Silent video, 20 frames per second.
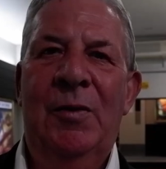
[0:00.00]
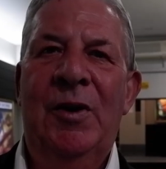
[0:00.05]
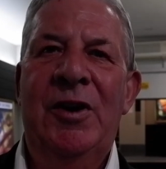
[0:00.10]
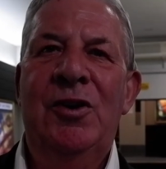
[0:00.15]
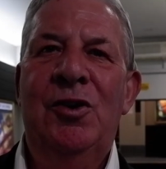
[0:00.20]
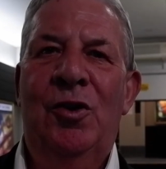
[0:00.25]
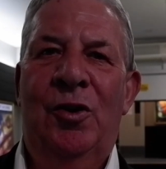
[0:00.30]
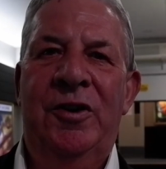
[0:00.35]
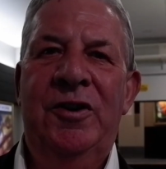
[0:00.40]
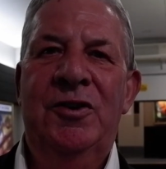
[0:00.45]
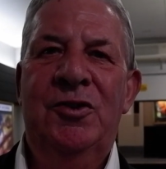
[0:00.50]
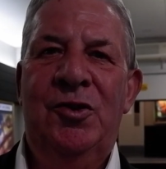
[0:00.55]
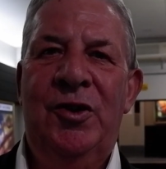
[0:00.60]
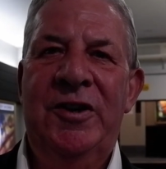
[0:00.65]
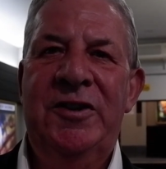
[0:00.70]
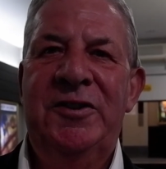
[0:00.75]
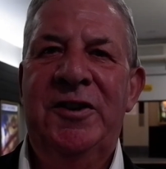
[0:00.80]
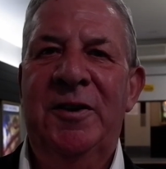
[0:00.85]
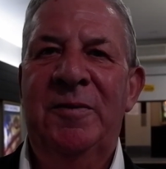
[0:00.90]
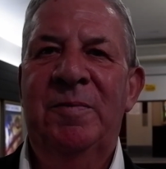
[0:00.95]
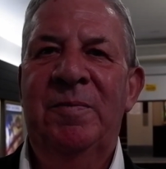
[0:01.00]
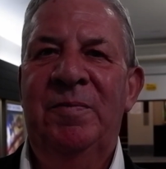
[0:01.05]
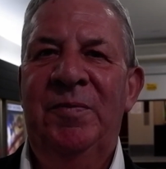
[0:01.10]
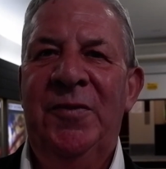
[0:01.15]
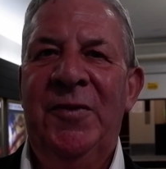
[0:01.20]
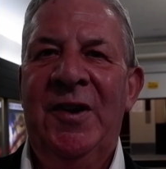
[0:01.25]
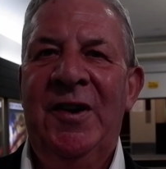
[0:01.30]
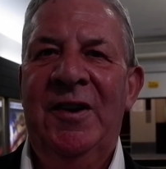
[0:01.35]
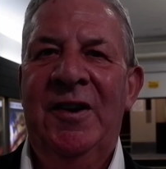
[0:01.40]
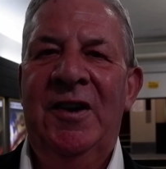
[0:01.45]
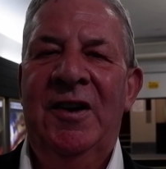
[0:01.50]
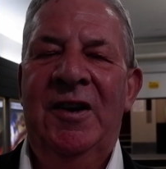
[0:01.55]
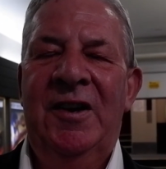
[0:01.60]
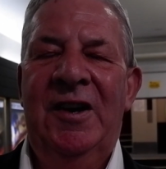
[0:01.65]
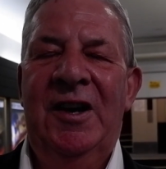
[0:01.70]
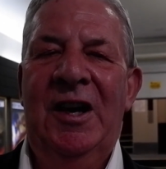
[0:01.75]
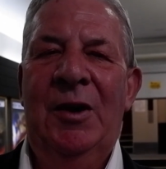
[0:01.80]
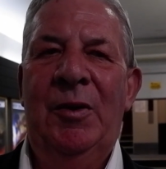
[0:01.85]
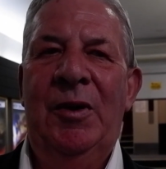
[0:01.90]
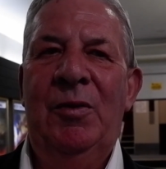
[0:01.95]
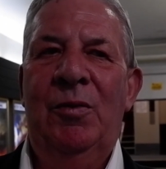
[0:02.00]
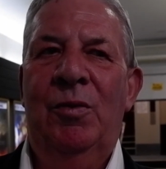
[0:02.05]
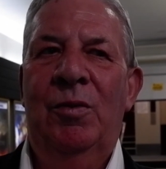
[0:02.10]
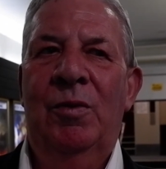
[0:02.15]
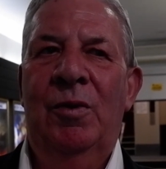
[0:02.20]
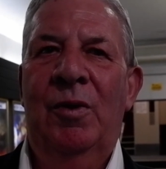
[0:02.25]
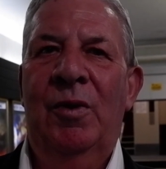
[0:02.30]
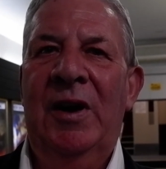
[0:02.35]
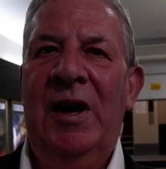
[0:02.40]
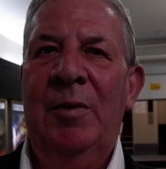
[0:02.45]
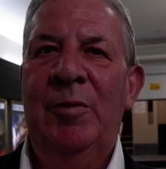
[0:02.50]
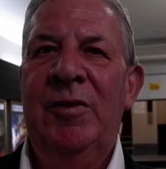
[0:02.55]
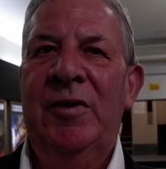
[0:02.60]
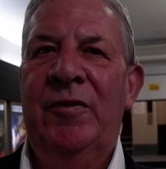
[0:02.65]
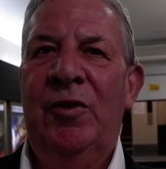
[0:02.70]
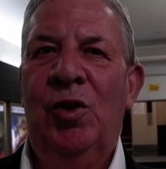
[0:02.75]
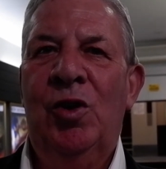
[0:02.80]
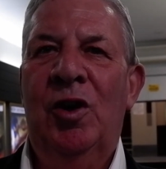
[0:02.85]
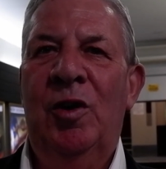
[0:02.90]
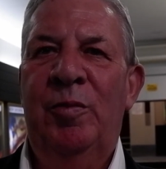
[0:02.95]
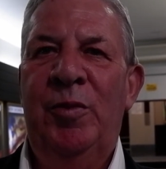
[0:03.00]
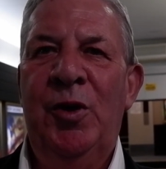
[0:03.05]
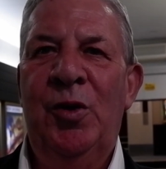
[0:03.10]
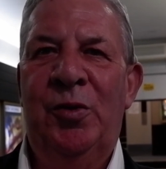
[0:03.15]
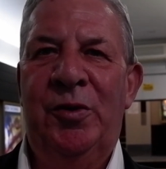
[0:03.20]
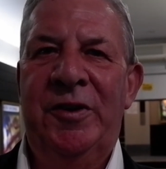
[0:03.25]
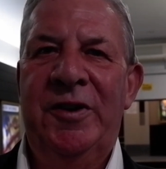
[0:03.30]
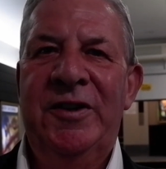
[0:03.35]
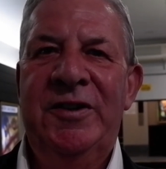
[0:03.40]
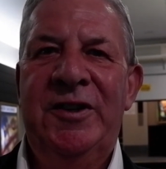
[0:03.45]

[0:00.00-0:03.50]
He went, Not interested. I went, Well, how many have I got to build?